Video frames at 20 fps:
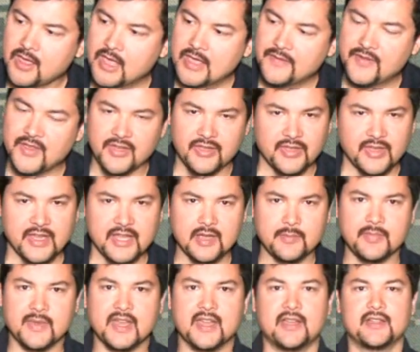If you think
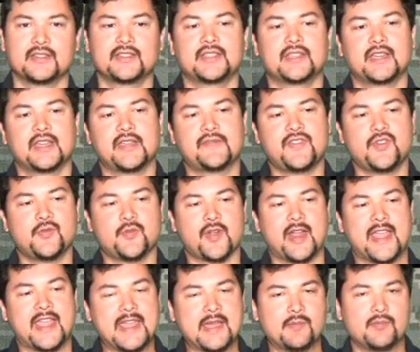about if you
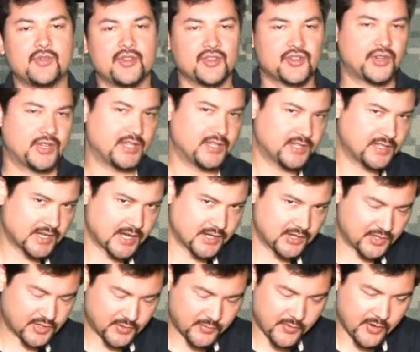were ambushed
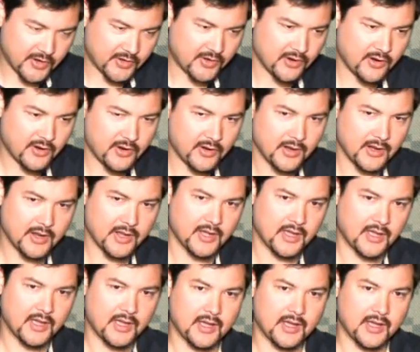inside your squad car